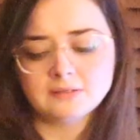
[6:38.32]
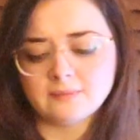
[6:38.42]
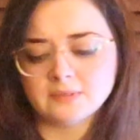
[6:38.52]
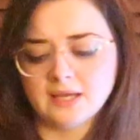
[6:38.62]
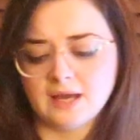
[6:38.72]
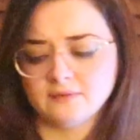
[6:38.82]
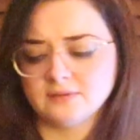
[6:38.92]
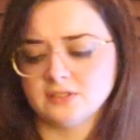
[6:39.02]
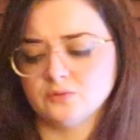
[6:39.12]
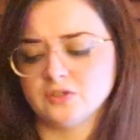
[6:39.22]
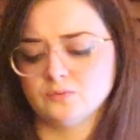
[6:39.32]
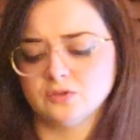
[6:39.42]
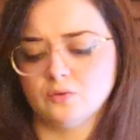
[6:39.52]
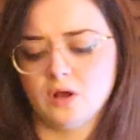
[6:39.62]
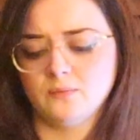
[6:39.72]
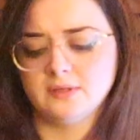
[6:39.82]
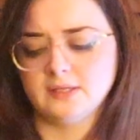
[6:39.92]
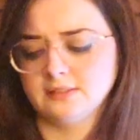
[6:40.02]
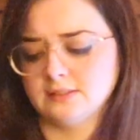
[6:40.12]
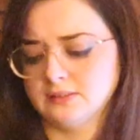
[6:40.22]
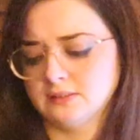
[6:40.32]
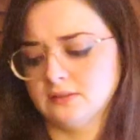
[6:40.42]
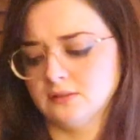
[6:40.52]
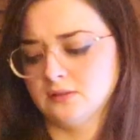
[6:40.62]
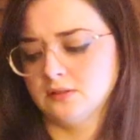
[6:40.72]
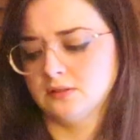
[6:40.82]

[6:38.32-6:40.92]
Time to get out of the situation. What's going on with this?